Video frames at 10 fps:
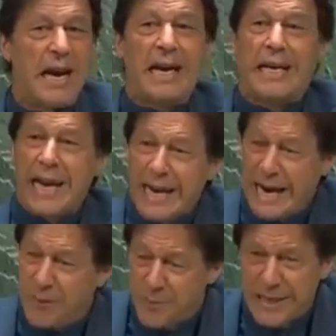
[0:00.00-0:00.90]
Again,
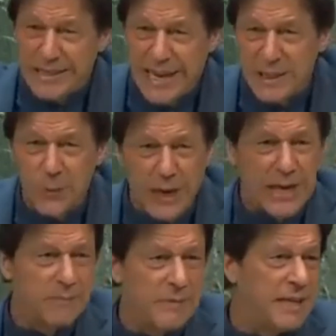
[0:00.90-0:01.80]
I repeat, that's
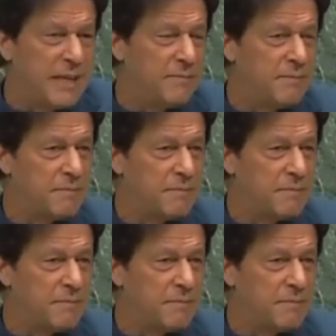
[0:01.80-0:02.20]
why I'm here.